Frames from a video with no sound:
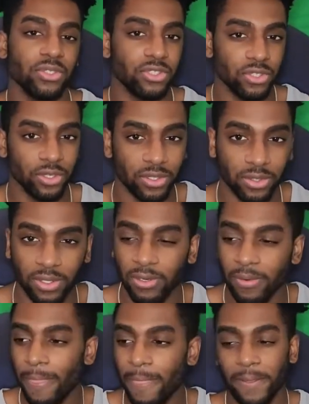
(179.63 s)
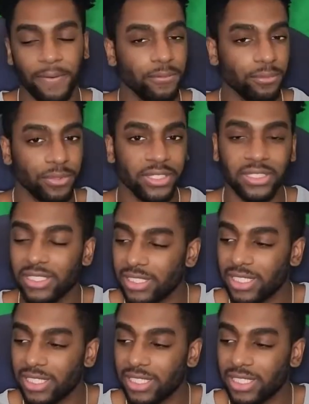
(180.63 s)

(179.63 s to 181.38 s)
are circular reasons